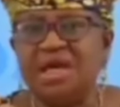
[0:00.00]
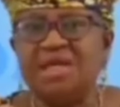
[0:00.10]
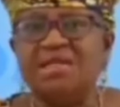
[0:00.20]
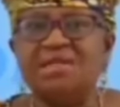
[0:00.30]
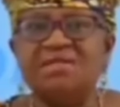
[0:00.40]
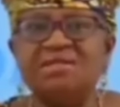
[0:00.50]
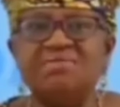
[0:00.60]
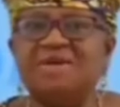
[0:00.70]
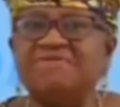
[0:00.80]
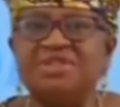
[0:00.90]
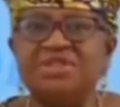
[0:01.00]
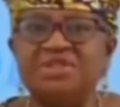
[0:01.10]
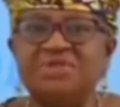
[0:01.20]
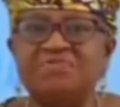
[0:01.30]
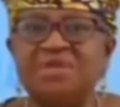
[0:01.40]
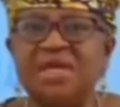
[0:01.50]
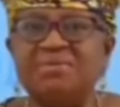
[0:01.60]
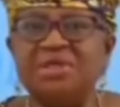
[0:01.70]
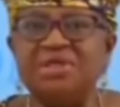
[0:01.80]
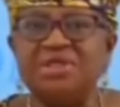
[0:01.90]
and the ravages of
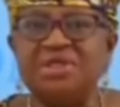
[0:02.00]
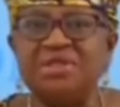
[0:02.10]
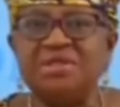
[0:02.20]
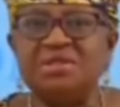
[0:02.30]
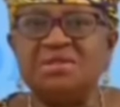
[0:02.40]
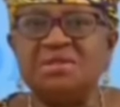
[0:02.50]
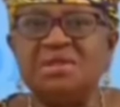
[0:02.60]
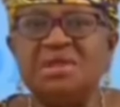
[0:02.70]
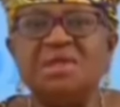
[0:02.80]
climate change.